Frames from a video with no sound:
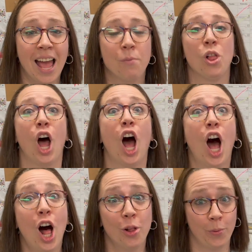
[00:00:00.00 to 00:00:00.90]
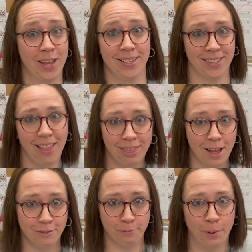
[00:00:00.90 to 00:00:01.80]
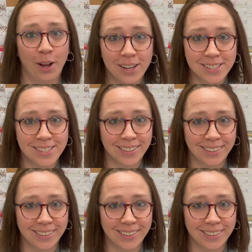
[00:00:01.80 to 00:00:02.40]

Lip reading: will always love books.